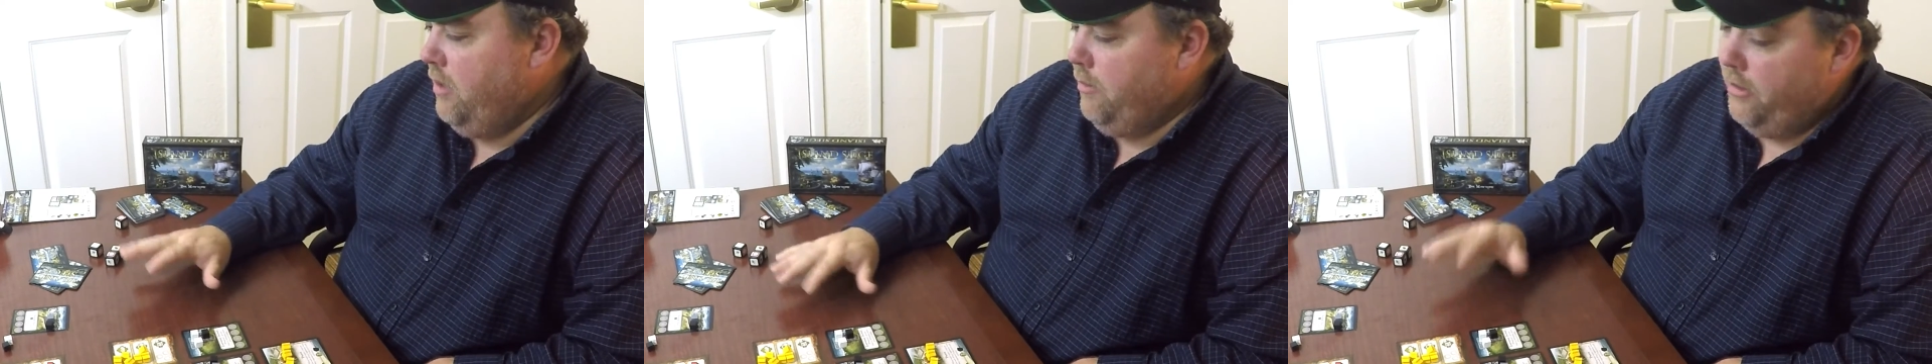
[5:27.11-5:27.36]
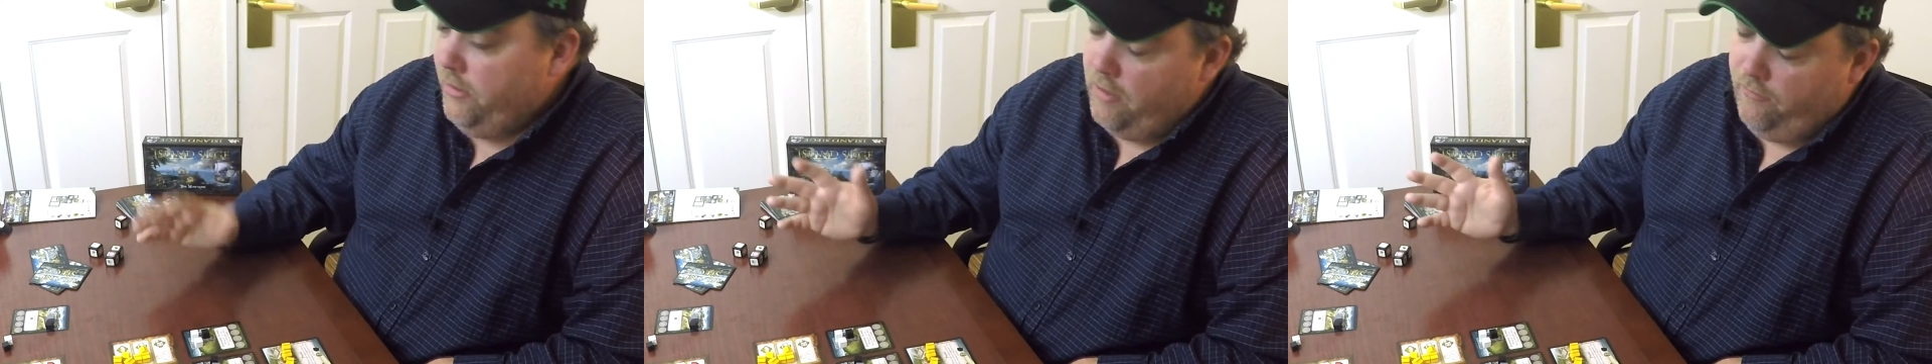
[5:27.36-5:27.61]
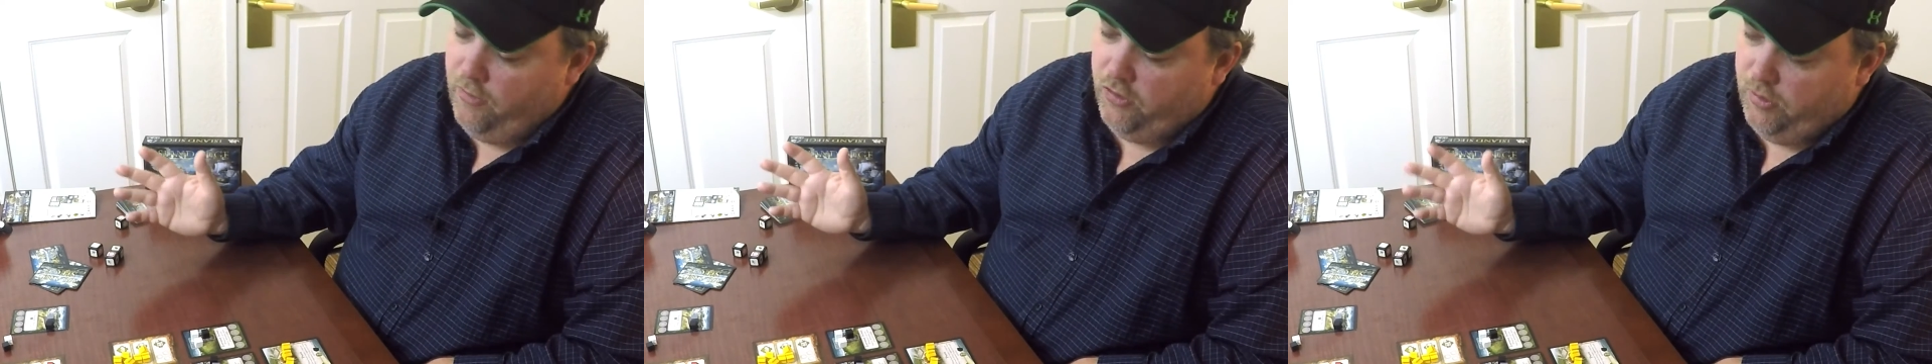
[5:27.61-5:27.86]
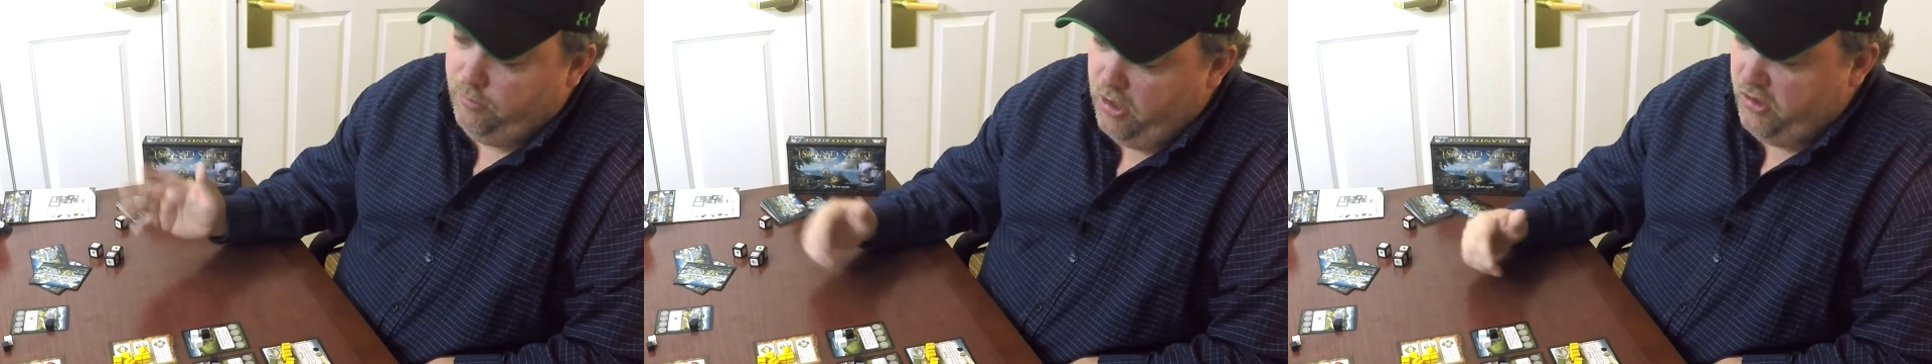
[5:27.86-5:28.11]
Not first
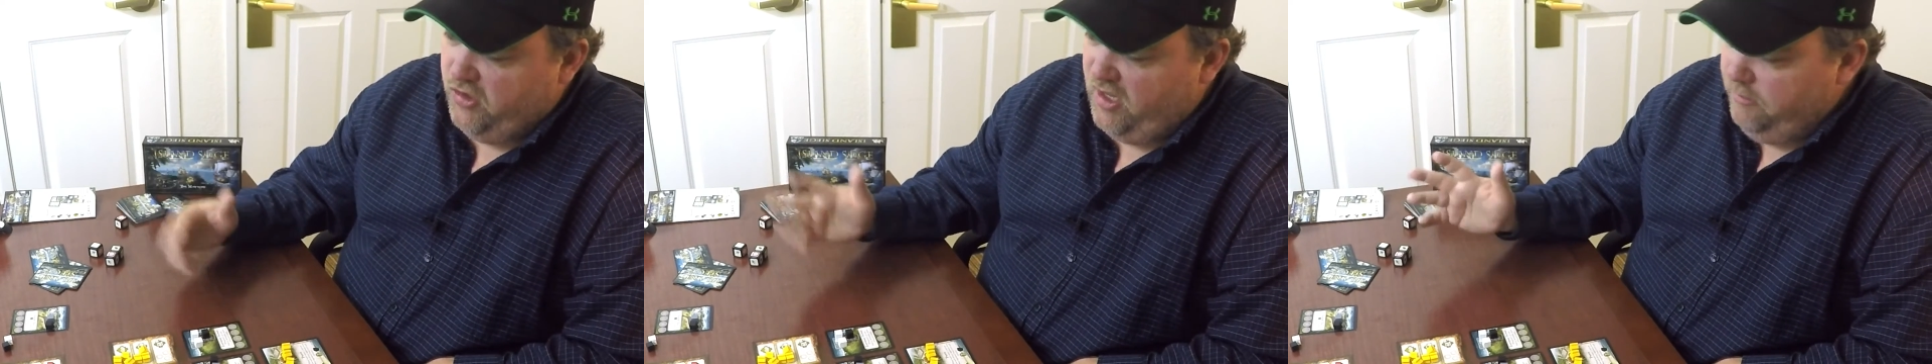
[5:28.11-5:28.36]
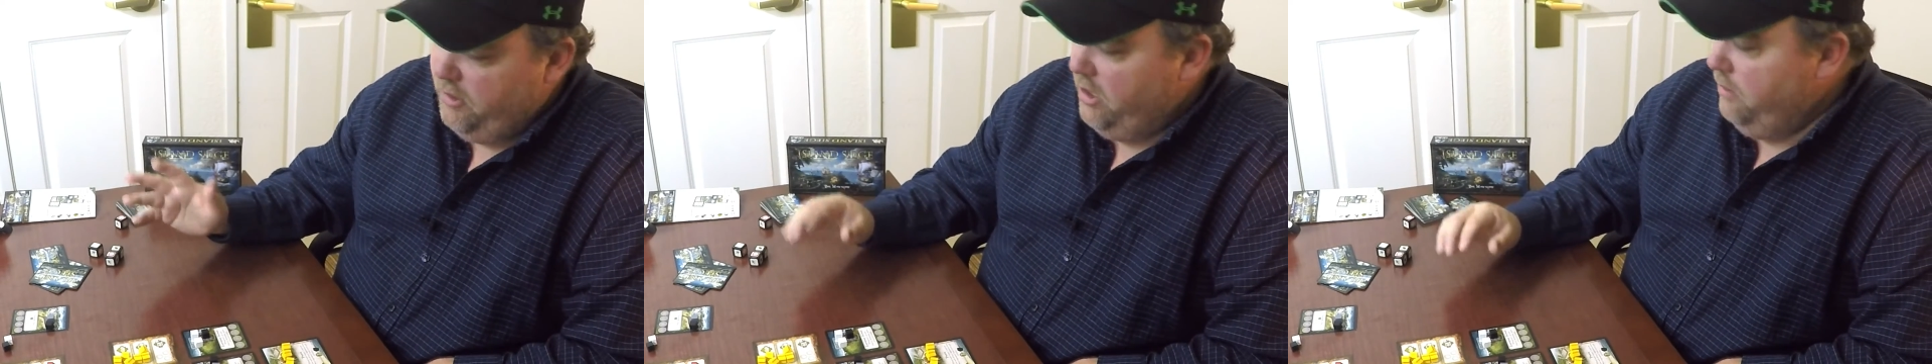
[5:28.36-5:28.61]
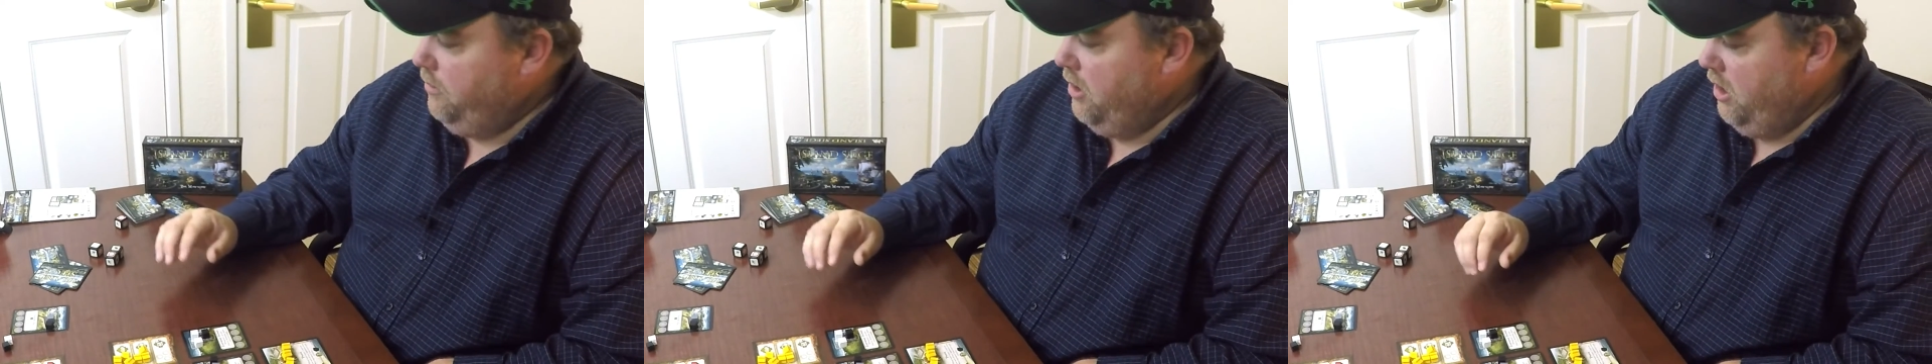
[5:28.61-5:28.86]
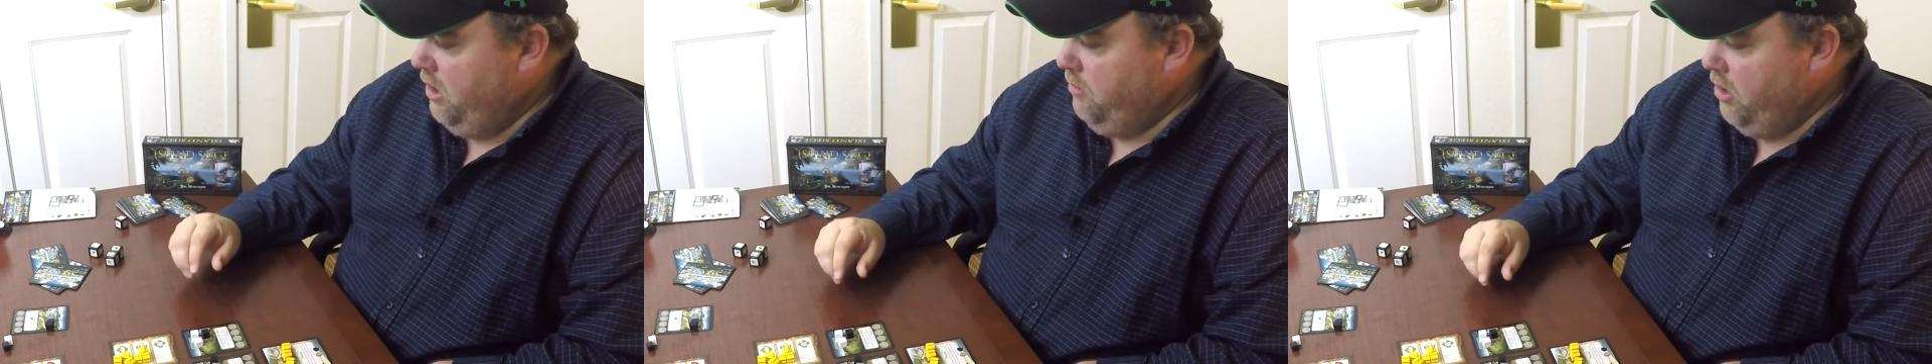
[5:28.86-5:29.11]
impressions, I played it
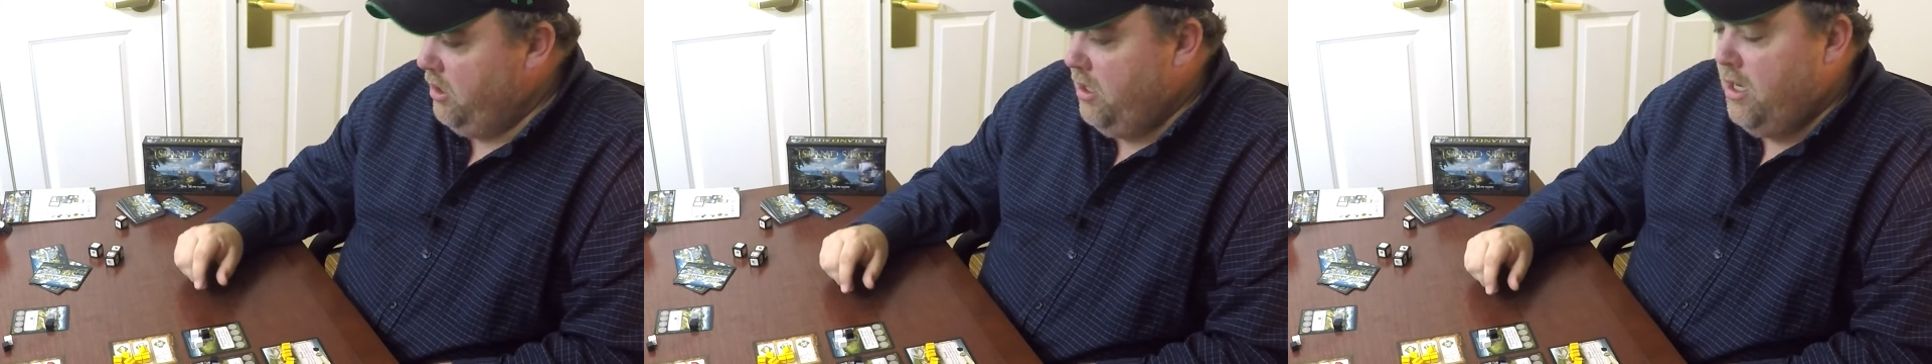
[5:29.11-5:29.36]
plenty, but